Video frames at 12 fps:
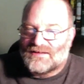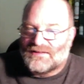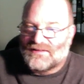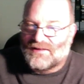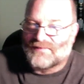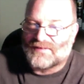
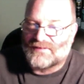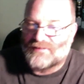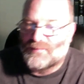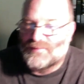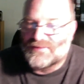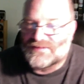Love it.
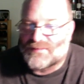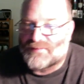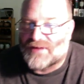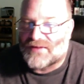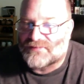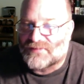Opens up
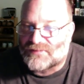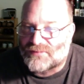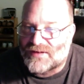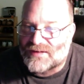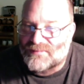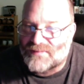after
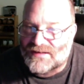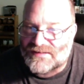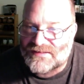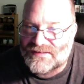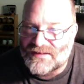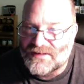20
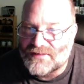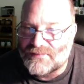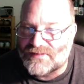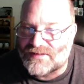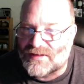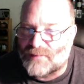minutes
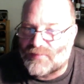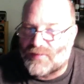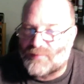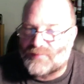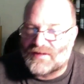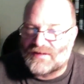with the
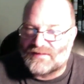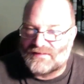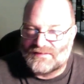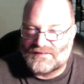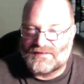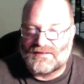appropriate
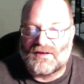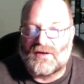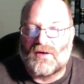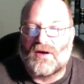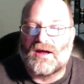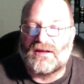
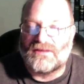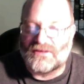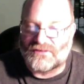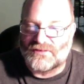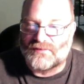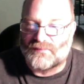
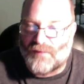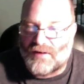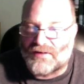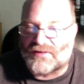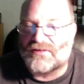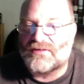addition of
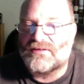water.